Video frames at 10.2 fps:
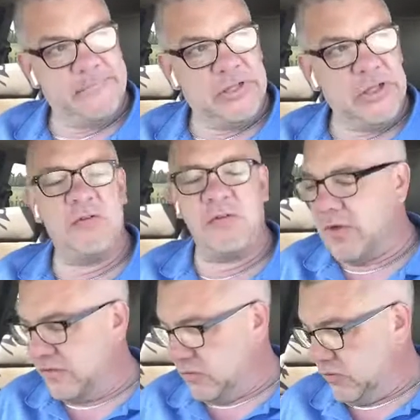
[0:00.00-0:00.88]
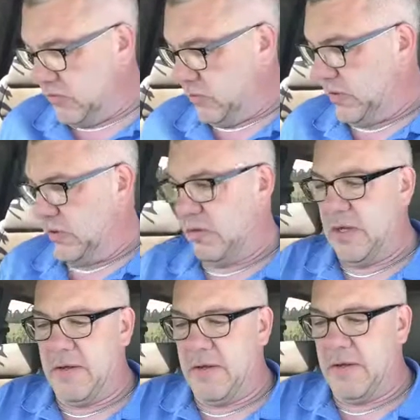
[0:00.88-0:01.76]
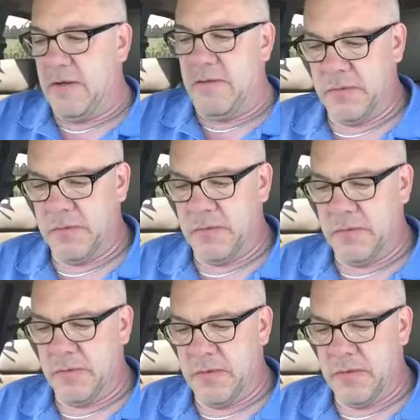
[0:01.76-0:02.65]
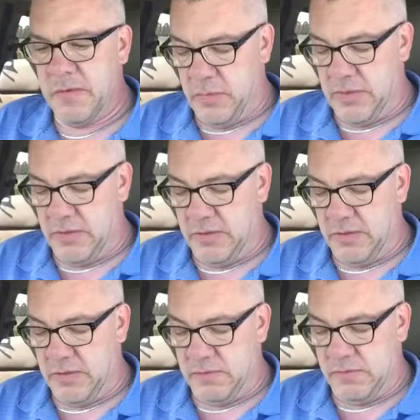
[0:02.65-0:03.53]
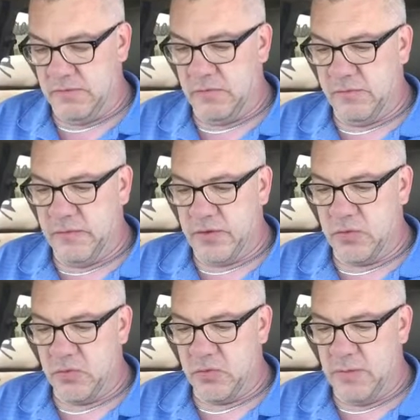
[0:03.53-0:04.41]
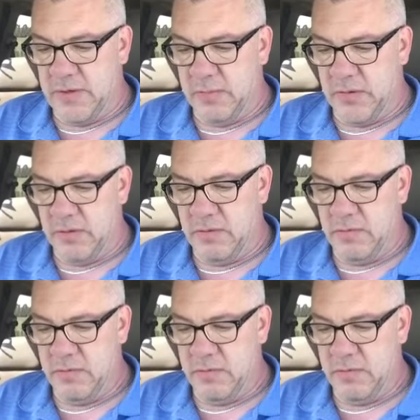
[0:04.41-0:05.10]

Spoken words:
You'll lose some resolution when you do that. But still very cool in my opinion.